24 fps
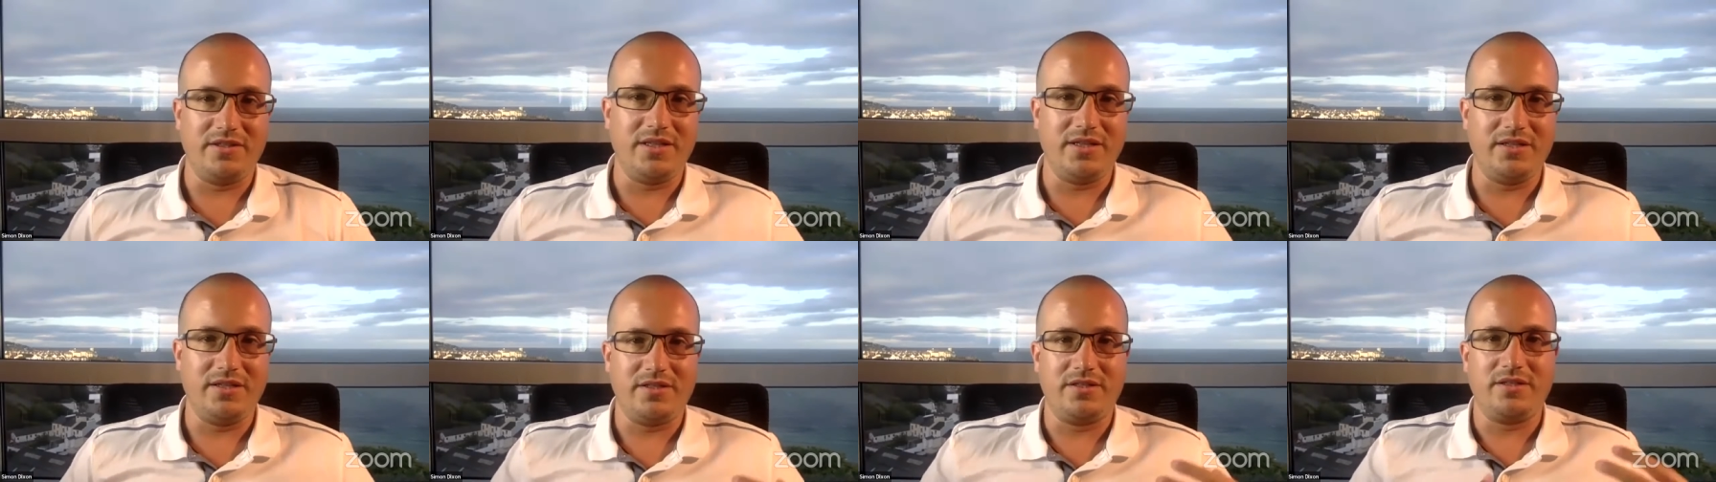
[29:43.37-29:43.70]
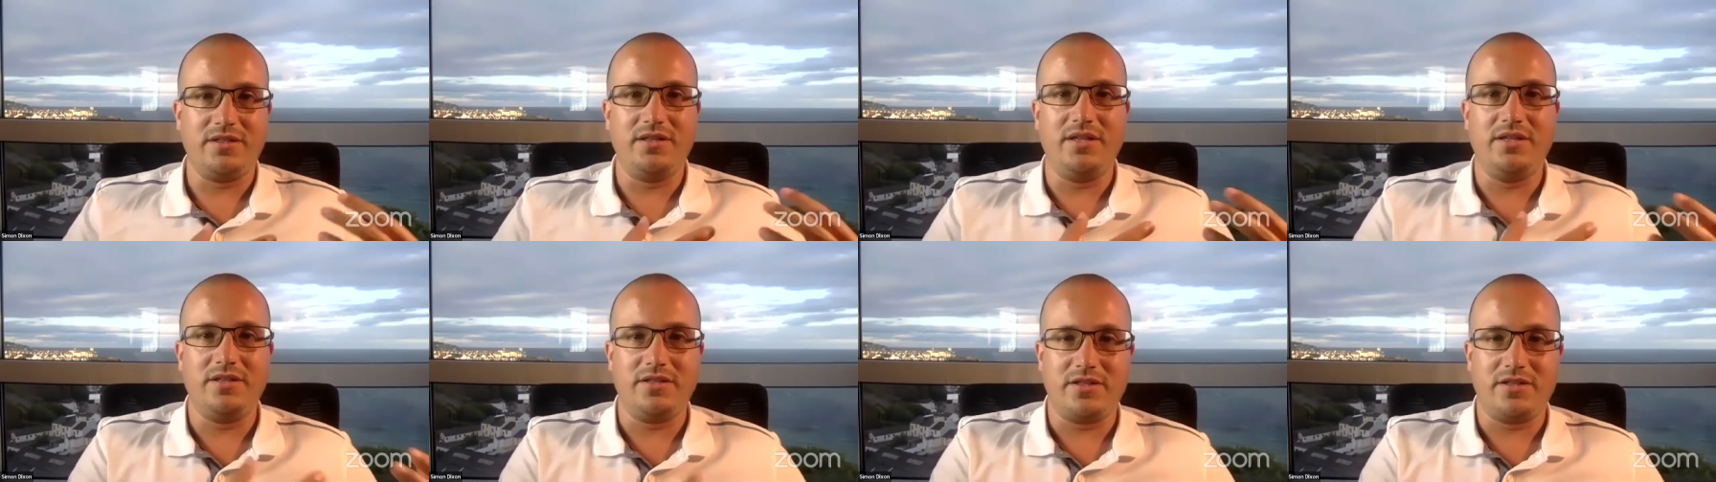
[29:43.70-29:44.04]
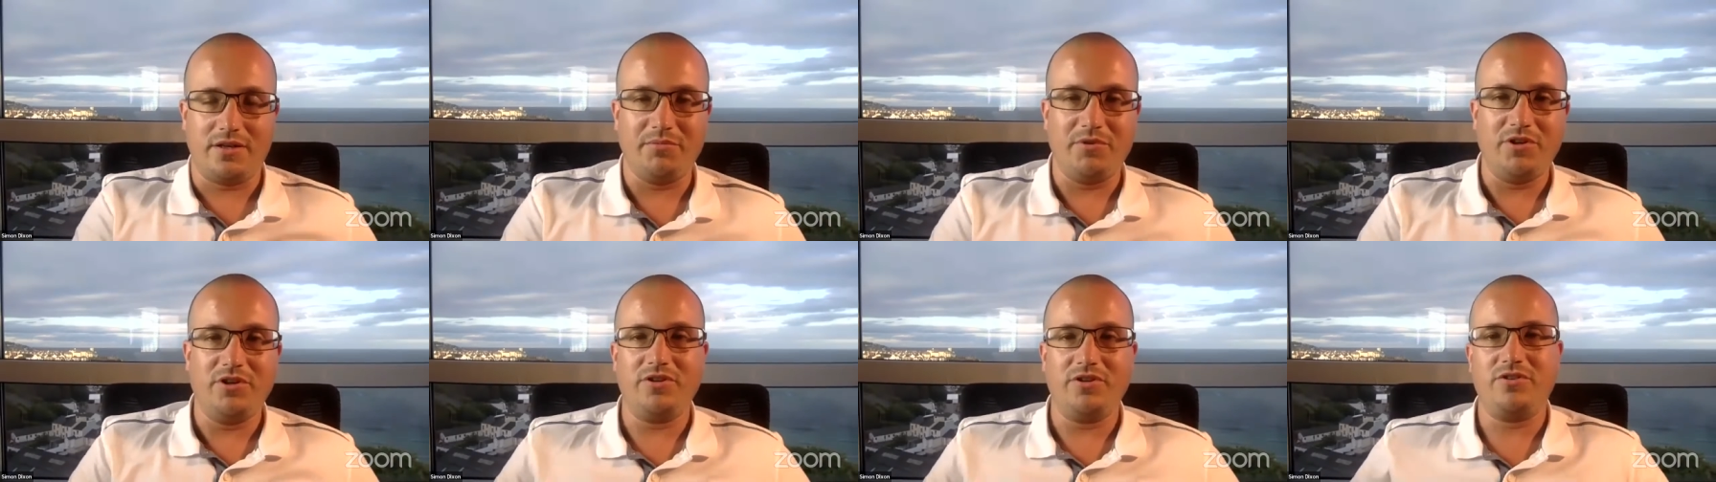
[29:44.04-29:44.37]
There's
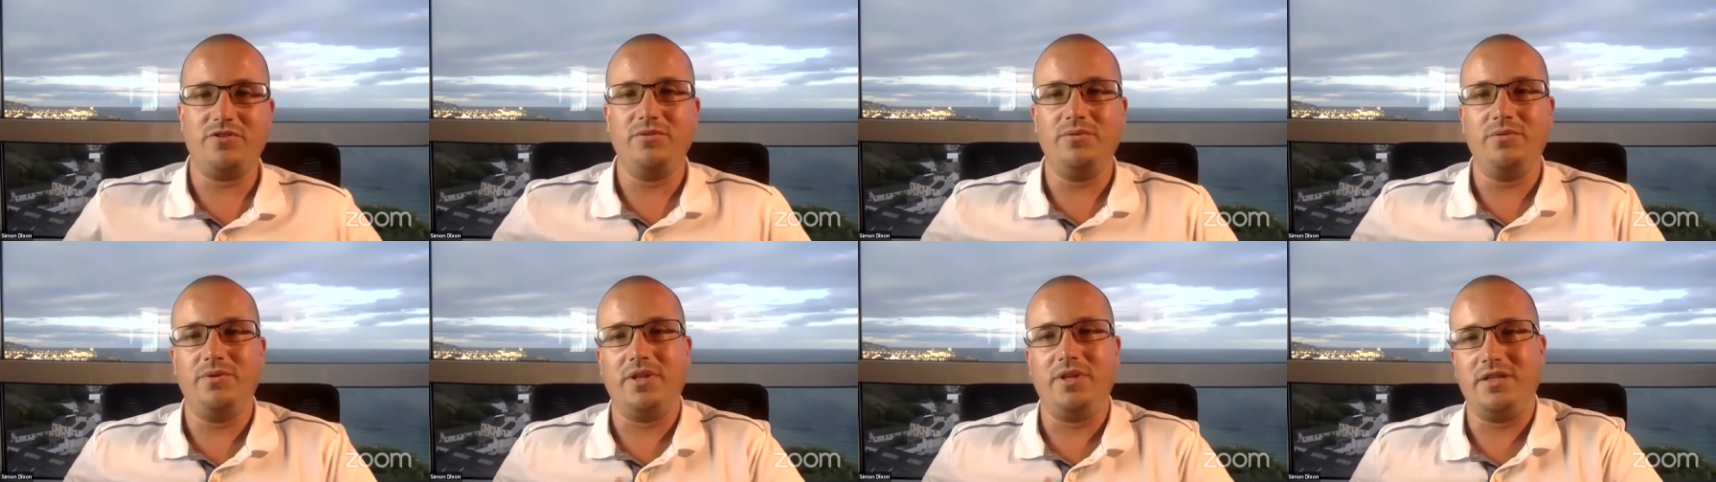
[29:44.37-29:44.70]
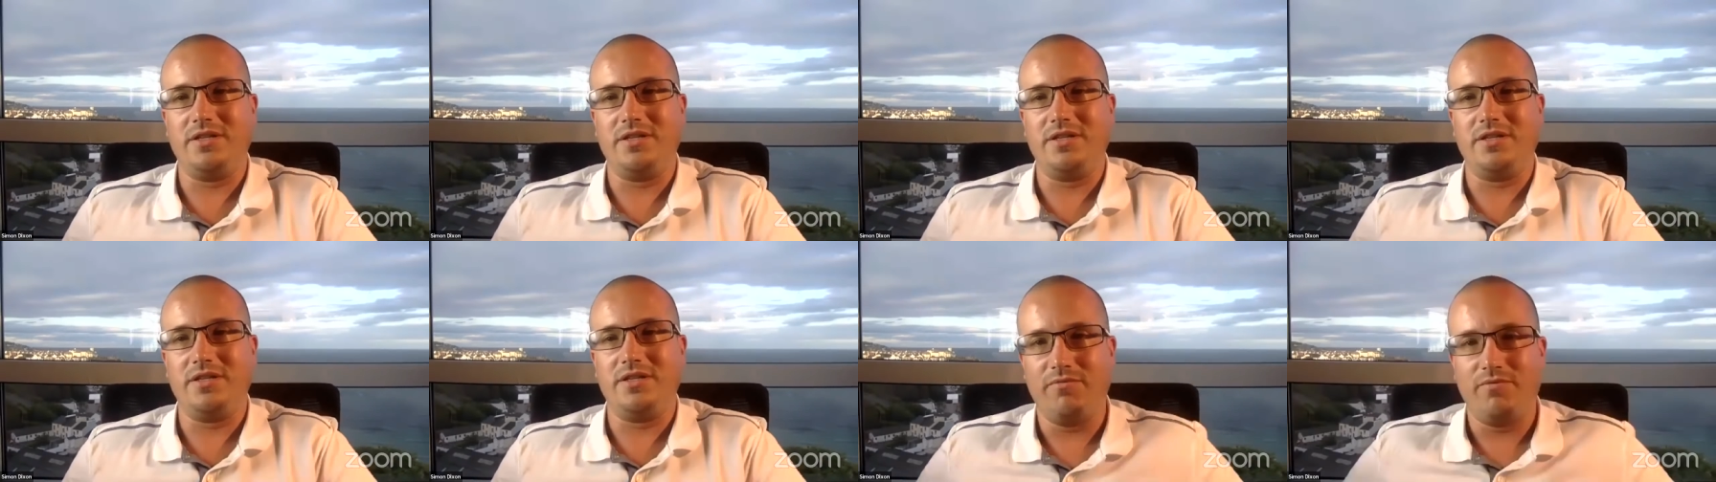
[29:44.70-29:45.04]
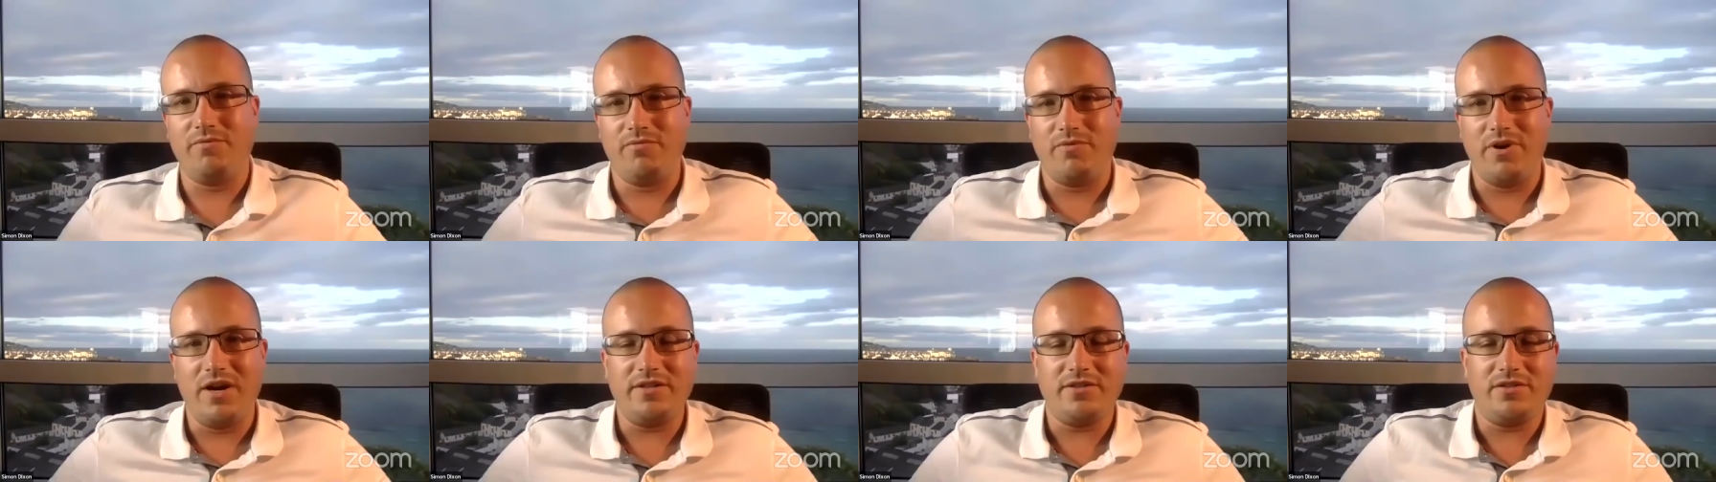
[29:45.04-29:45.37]
commercial, there's
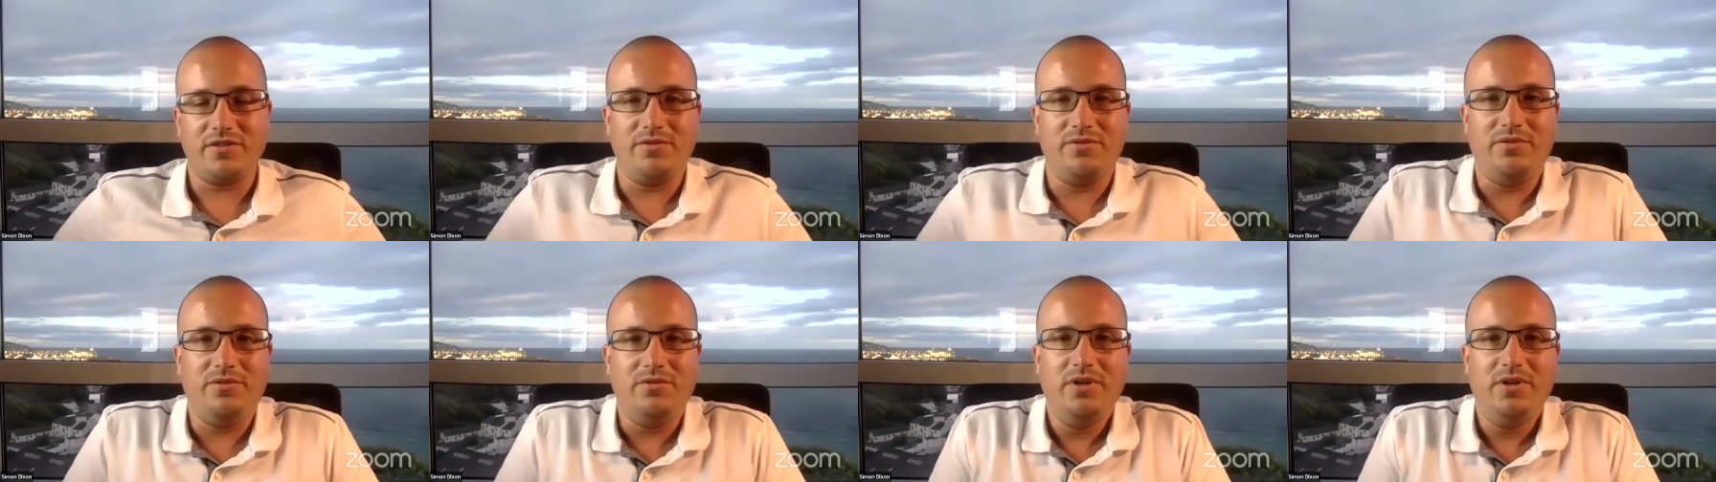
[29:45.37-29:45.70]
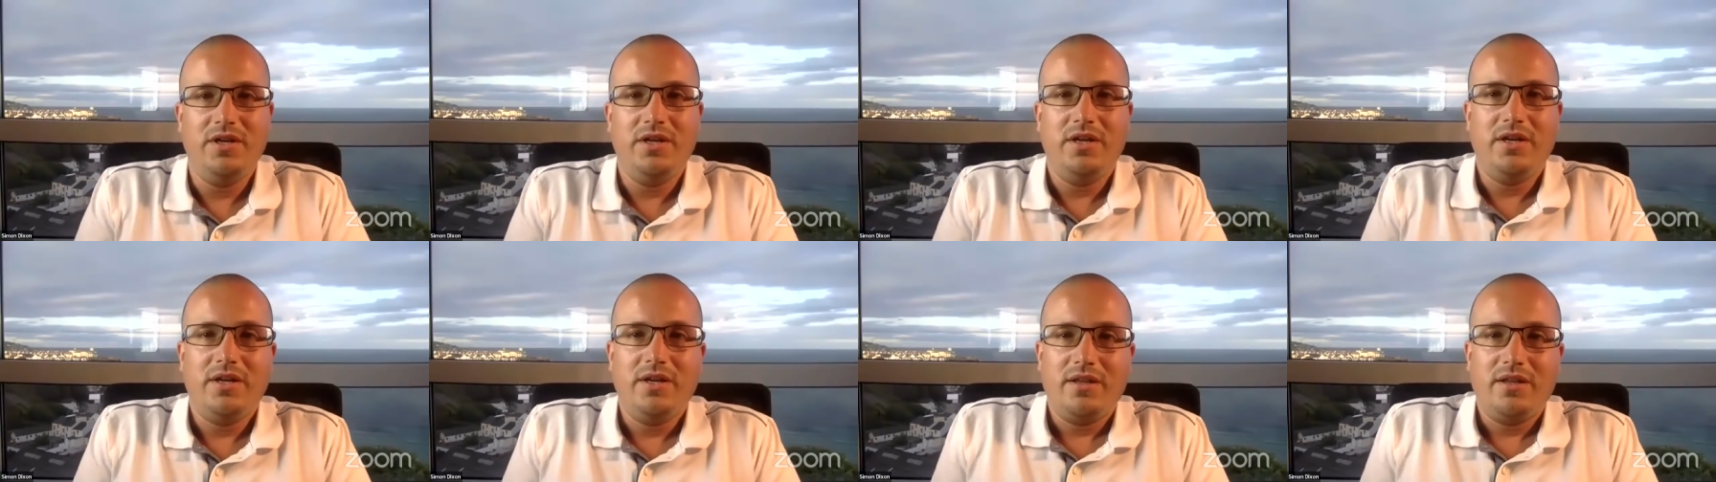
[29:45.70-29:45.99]
rental,